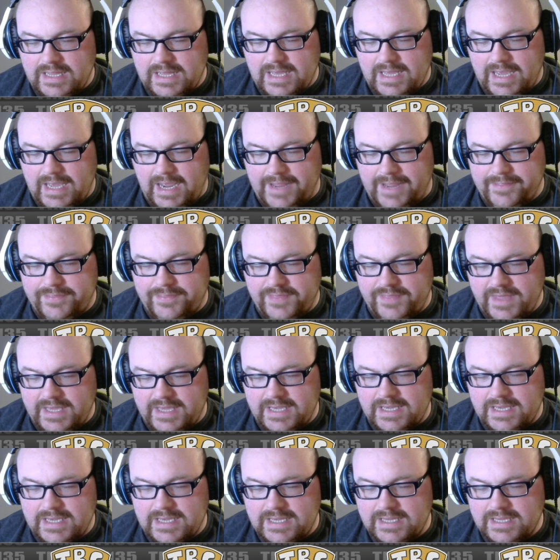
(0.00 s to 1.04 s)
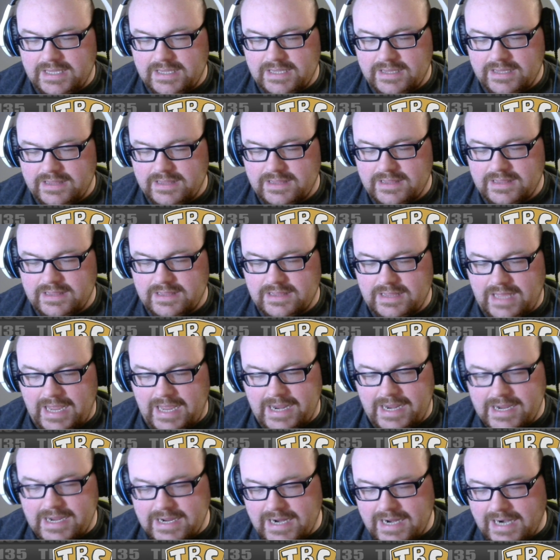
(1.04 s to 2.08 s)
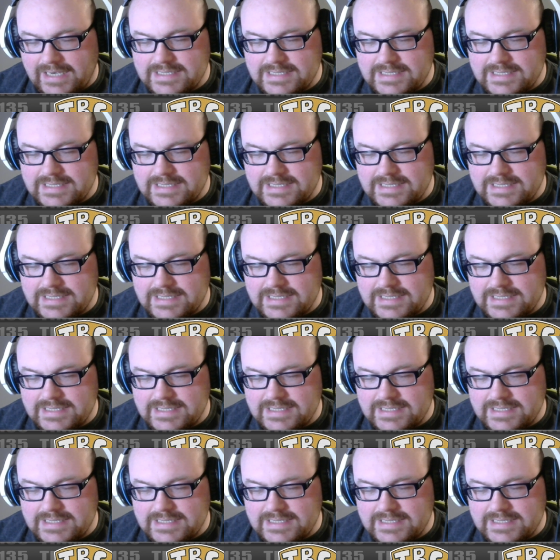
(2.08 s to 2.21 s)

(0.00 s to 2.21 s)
I think I can kind